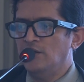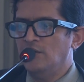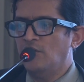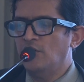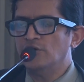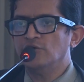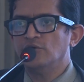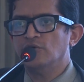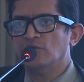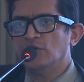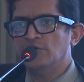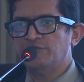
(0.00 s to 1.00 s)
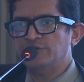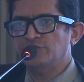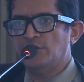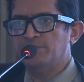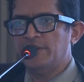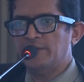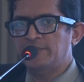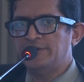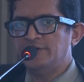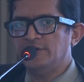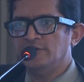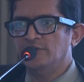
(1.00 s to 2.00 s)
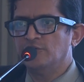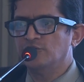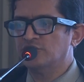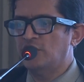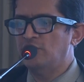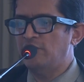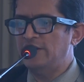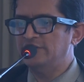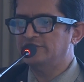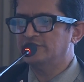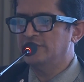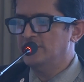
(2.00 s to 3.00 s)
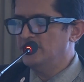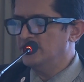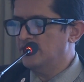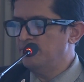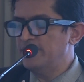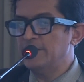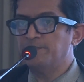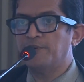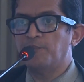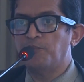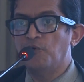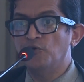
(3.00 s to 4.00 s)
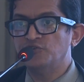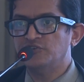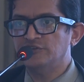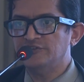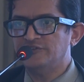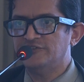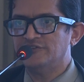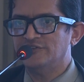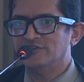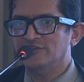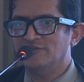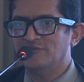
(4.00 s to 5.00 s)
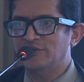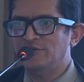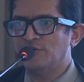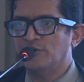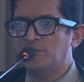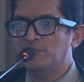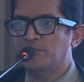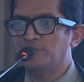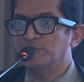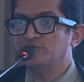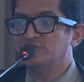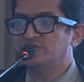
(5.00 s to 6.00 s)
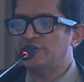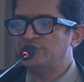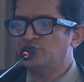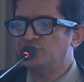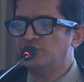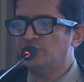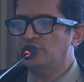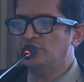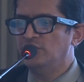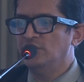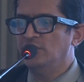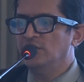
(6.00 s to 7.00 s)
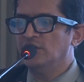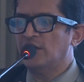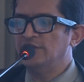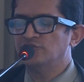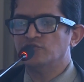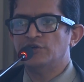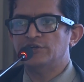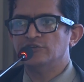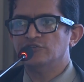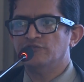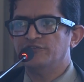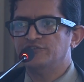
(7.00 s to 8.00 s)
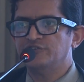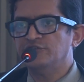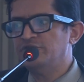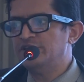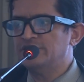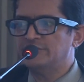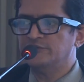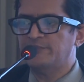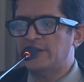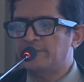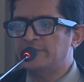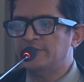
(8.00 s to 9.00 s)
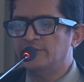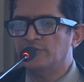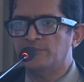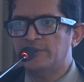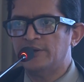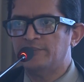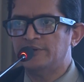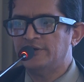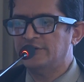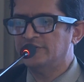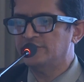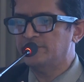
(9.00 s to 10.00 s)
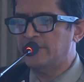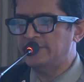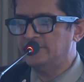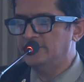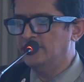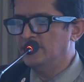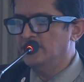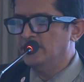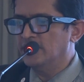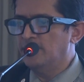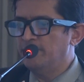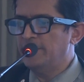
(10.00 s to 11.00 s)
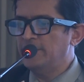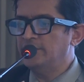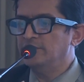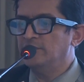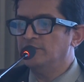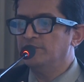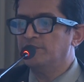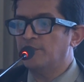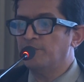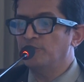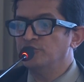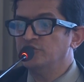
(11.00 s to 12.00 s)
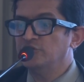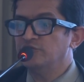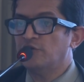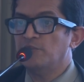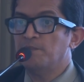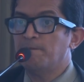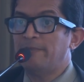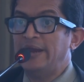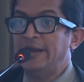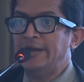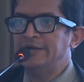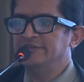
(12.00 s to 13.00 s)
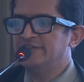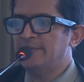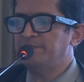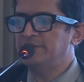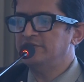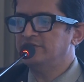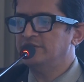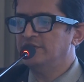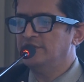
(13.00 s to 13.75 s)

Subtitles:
or if it is non-parametric, Kruskal-Wallis. Compare proportions, when you talk about proportions, ratios and all, chi-square test of Fisher's, whether it is parametric, non-parametric, doesn't matter. Compared proportions from paired samples,